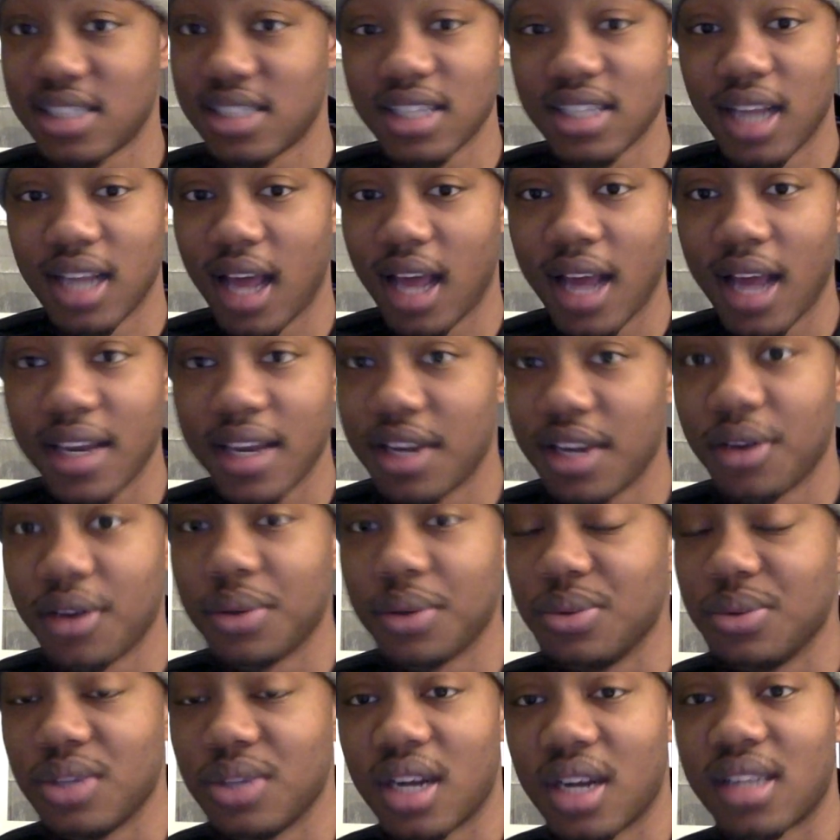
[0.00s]
didn't know
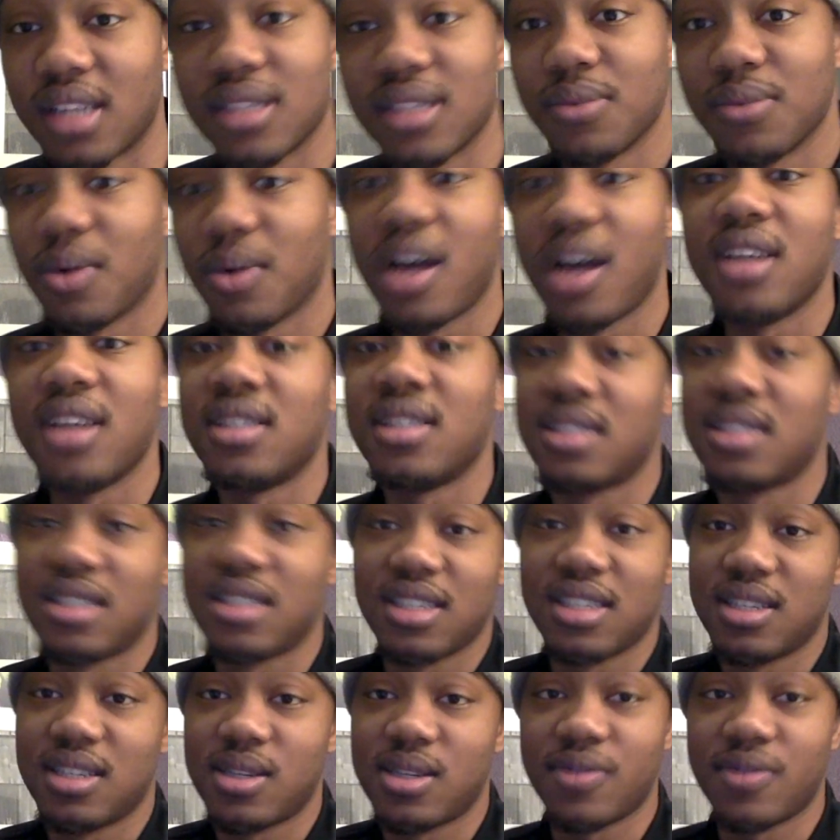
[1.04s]
who Jonathan was
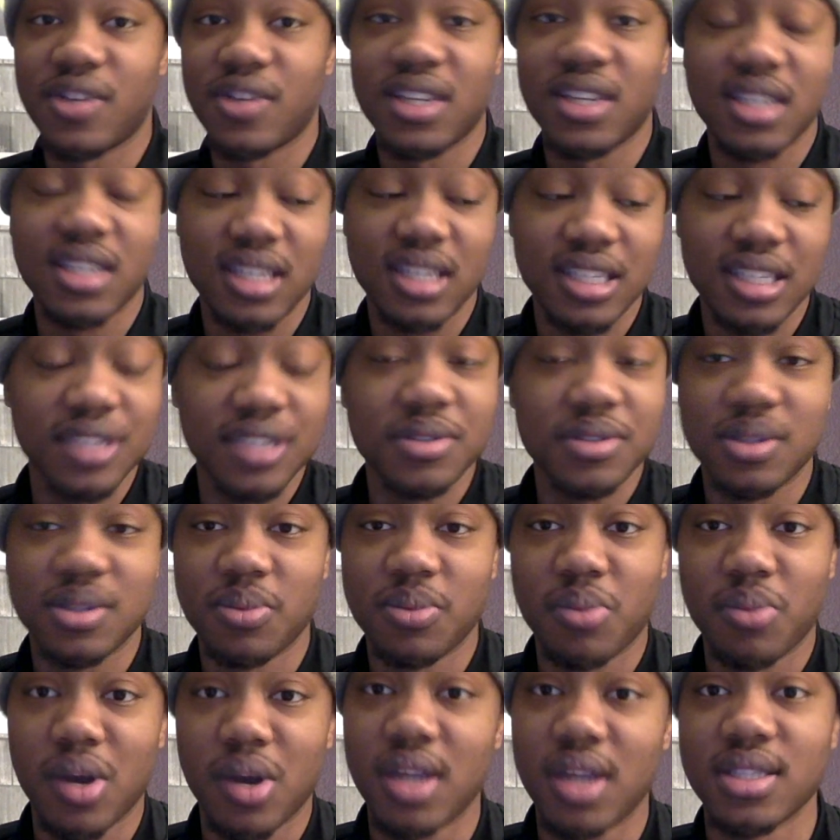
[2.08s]
until this event, and he was a
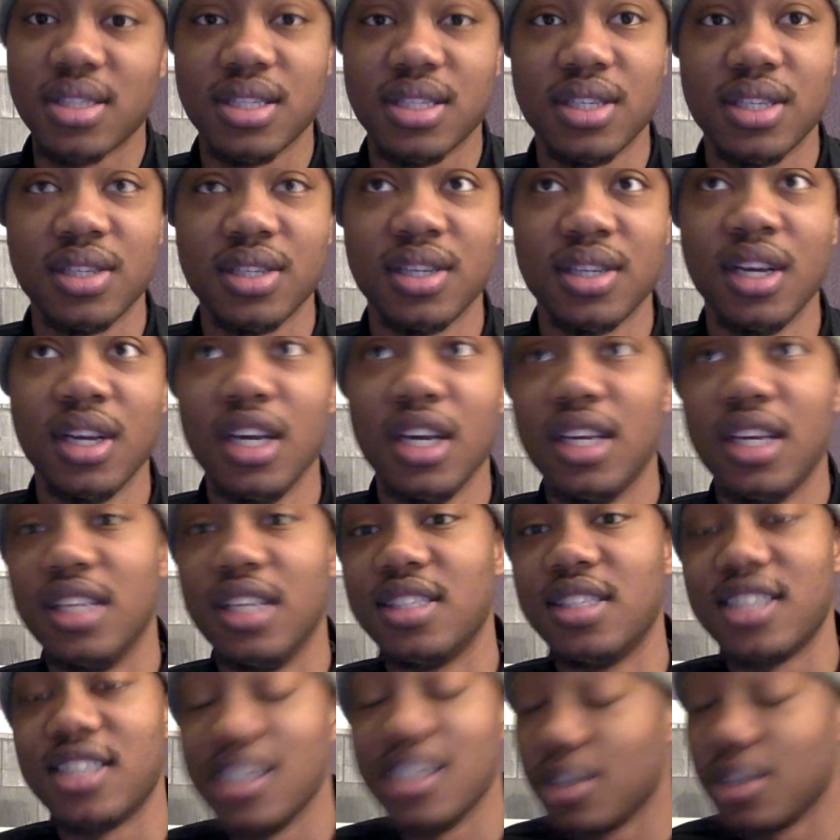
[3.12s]
monster. And
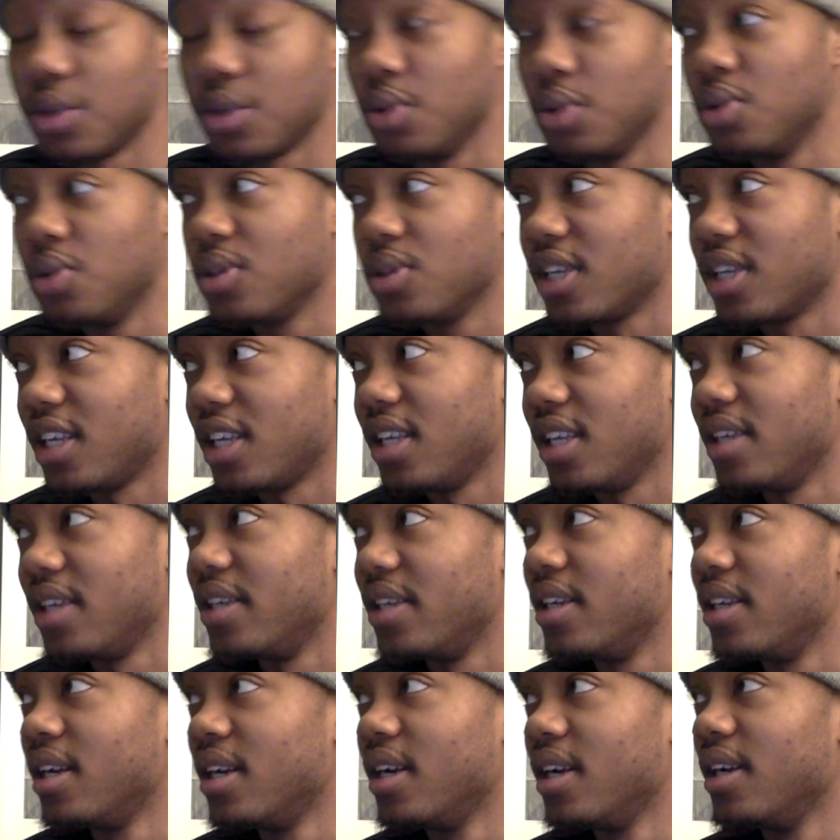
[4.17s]
seeing Cool Kid,
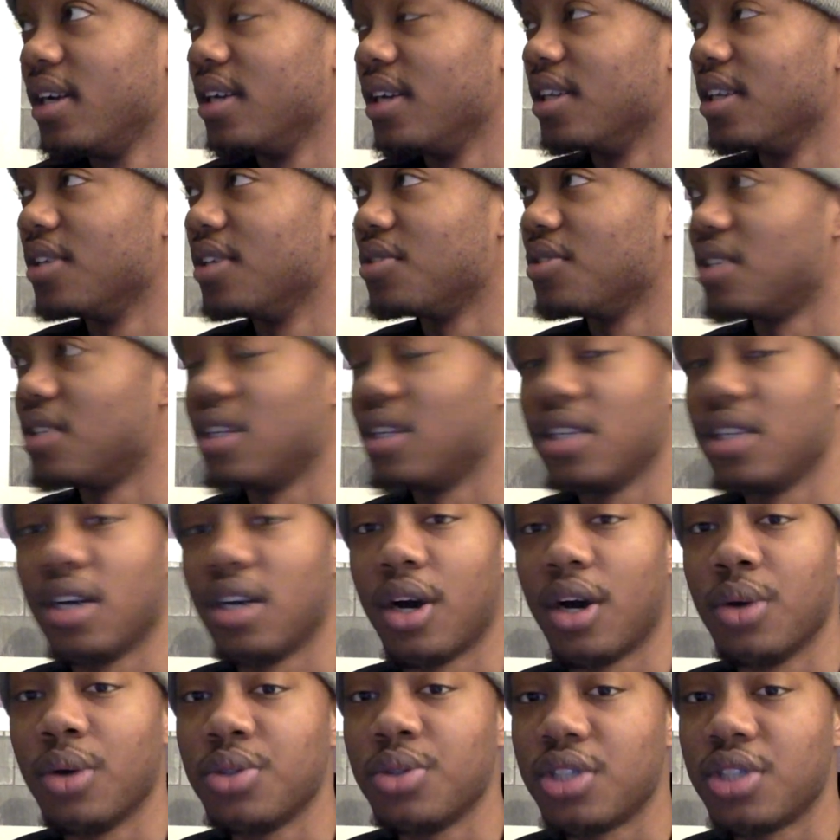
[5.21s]
seeing
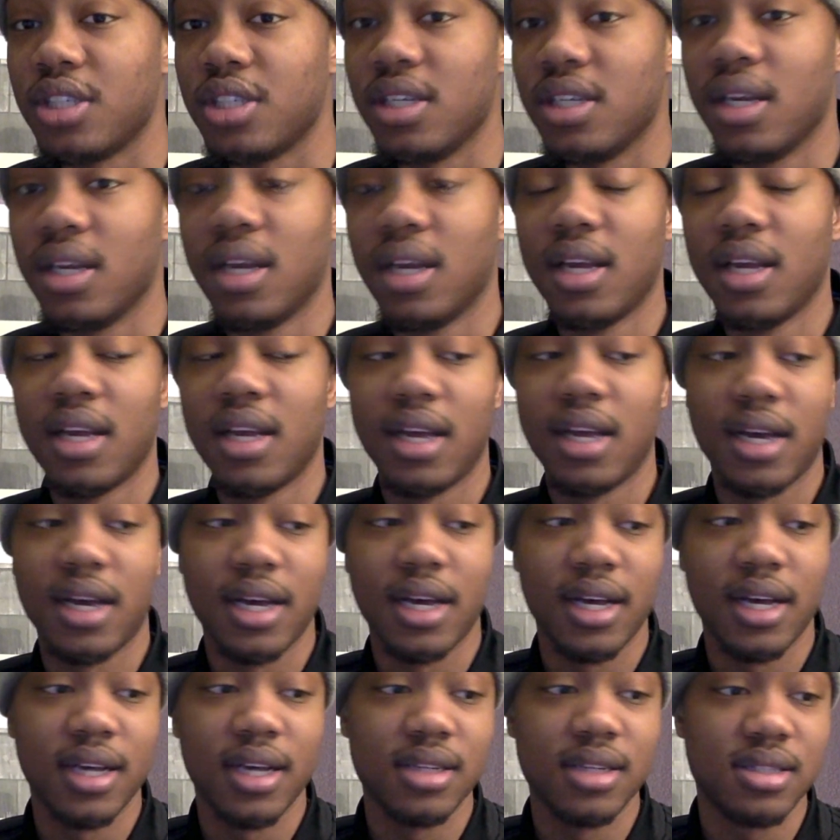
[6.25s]
Yohoshi,
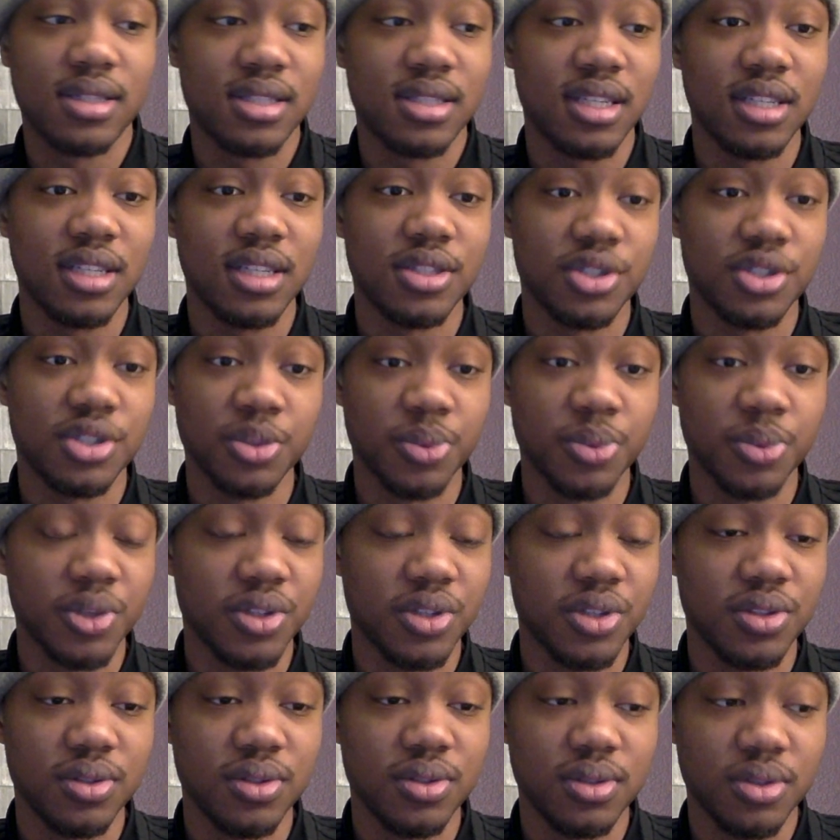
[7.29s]
seeing Super
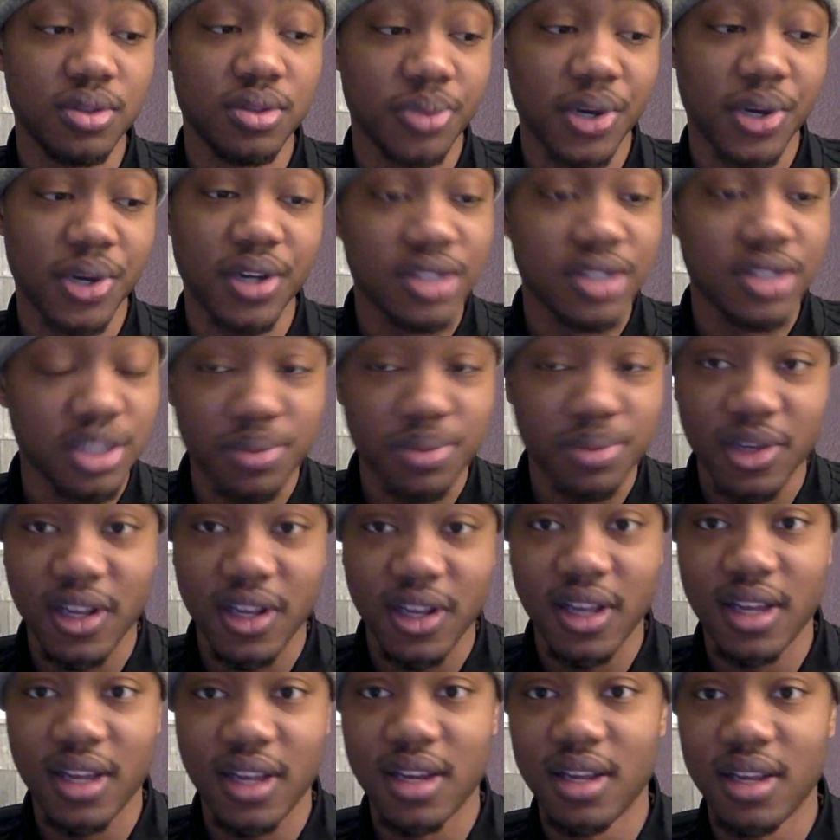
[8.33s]
Noon, Apology
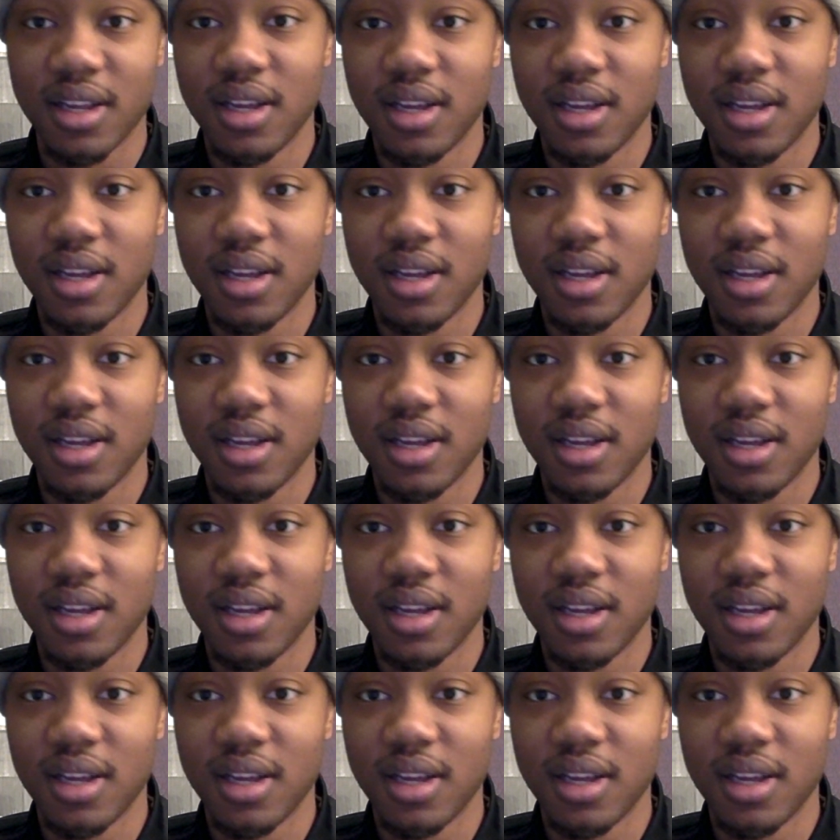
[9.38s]
Man,